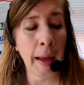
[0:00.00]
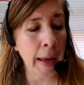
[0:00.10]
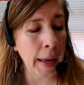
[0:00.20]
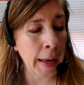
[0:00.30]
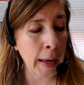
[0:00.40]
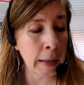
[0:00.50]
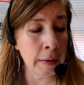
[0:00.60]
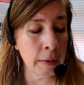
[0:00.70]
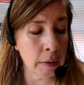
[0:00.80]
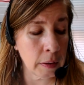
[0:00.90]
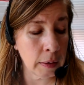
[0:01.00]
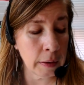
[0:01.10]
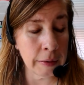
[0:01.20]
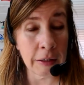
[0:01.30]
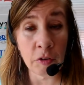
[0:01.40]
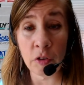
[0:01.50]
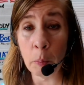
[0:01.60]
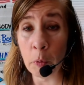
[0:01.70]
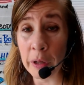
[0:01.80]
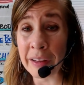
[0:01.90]
and there's
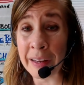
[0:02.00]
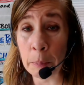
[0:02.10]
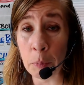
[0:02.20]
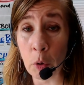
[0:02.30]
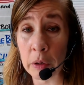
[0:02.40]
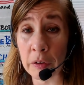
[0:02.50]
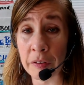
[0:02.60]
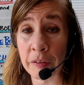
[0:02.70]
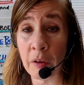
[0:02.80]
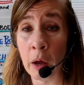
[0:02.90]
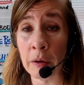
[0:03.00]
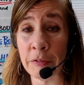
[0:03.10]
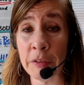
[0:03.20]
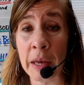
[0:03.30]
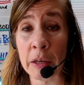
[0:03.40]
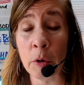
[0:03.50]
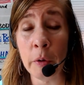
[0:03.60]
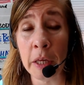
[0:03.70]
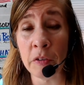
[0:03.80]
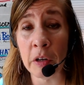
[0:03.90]
some really important stuff that you
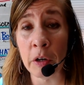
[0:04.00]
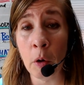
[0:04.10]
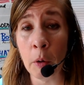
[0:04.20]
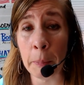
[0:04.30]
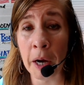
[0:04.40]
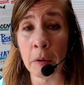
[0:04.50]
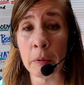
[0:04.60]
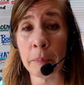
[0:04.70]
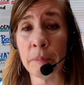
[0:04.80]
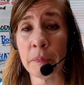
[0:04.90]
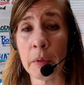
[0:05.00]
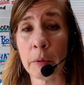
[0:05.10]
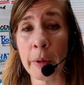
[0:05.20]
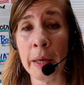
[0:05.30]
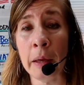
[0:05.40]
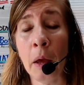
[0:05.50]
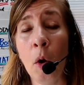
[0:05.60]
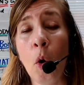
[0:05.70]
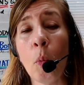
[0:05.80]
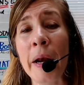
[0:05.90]
need to know about. Okay.
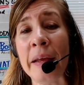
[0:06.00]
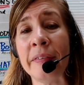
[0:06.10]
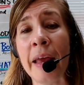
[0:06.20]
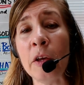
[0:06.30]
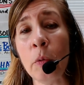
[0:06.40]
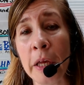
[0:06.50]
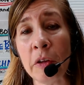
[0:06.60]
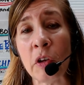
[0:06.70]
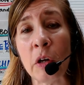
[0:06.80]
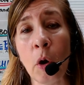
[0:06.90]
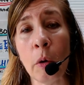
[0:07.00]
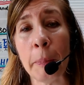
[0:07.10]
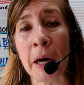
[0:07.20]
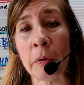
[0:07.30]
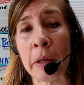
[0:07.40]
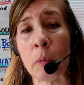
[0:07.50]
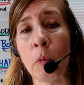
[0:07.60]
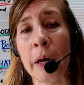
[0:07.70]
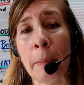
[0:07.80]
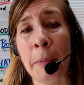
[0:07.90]
When I say you need to know about it,
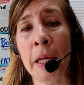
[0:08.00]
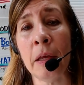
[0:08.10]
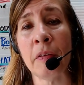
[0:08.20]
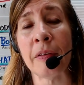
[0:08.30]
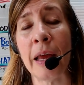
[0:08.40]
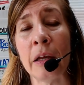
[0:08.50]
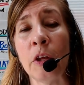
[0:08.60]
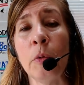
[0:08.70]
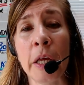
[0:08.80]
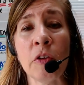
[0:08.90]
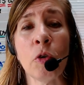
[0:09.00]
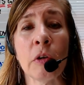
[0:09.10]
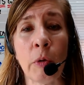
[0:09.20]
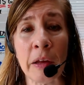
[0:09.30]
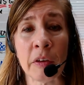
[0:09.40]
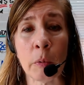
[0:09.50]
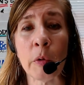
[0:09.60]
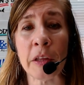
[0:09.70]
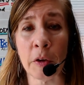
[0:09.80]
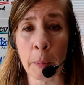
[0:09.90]
what I mean is that you need to address it
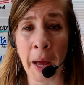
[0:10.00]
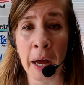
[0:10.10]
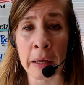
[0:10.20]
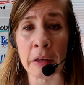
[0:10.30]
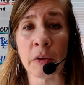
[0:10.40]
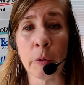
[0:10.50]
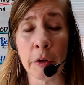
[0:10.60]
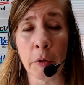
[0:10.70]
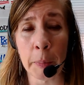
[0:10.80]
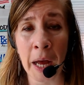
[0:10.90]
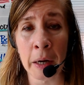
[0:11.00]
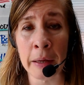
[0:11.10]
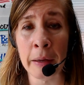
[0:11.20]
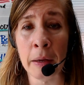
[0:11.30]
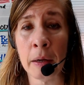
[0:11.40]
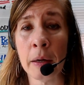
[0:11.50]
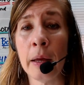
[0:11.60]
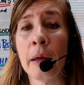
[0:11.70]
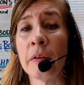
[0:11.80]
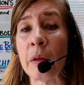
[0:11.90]
with your body, through your body.
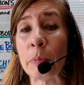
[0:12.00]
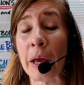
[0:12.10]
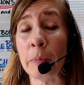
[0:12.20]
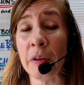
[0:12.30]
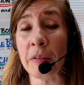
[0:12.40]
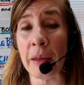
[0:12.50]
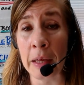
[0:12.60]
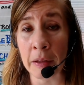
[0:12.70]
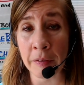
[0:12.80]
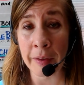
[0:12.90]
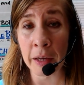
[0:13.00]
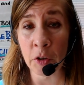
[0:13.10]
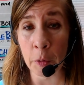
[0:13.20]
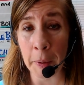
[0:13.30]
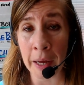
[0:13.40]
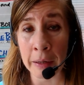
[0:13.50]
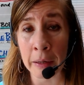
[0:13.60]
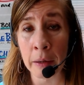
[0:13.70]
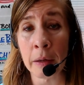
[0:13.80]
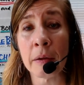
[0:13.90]
Sometimes it's inside your
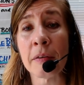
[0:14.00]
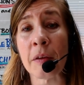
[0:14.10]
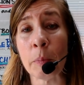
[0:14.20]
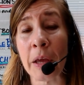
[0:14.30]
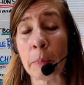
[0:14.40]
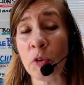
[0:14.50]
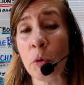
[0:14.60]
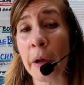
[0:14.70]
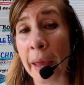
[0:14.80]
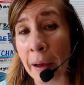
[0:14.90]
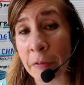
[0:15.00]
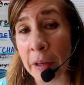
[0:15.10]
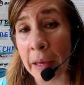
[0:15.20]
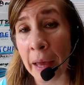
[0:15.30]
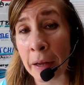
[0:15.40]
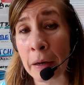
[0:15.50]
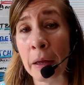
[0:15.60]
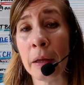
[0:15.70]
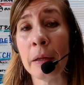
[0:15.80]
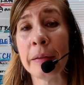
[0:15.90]
body. Sometimes you have to get
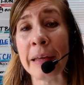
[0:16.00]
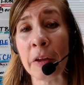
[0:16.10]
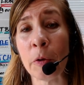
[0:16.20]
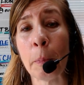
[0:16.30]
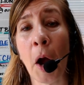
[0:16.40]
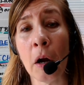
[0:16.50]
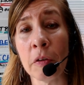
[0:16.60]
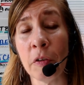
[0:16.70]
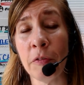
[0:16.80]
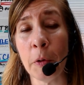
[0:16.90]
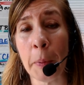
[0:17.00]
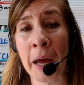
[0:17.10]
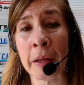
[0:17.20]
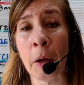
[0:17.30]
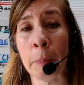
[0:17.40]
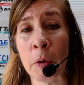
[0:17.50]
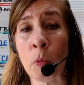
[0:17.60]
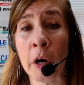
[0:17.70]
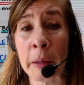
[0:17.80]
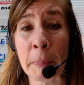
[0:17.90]
the other parts of your body up and
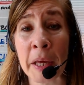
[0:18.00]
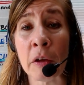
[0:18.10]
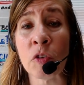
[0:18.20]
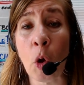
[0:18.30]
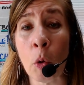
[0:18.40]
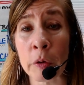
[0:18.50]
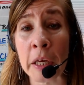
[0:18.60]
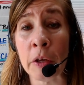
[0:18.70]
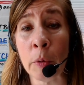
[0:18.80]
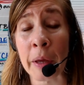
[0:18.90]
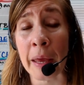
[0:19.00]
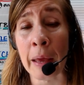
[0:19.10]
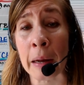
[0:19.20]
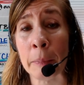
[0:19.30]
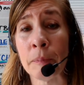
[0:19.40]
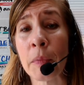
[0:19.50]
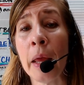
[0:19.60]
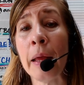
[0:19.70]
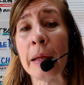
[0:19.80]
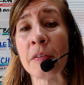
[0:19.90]
running because only you can.
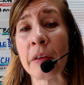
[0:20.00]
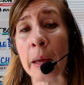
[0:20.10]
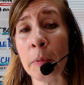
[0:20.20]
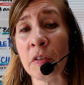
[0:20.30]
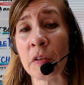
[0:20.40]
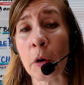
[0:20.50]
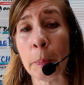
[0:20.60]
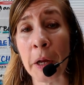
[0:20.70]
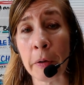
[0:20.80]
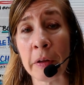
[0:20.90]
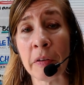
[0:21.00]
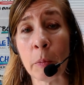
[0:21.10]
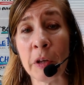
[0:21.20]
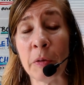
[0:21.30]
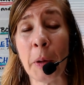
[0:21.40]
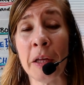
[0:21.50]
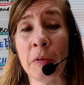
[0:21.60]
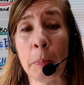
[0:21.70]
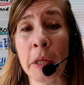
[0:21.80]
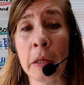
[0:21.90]
It's time to start bearing some
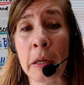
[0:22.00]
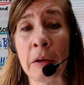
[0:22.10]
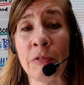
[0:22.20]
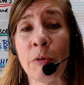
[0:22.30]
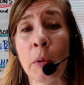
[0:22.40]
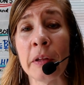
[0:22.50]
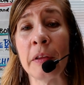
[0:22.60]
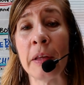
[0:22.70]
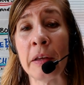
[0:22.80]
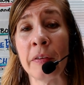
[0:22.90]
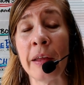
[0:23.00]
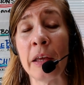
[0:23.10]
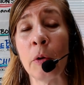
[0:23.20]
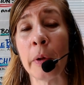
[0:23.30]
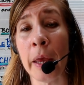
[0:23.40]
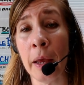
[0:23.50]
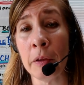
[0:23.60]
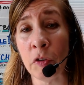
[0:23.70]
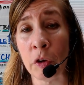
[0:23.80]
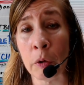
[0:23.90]
responsibility for the things that you
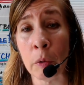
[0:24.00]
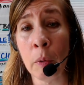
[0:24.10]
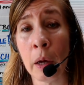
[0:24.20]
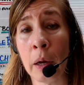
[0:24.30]
can do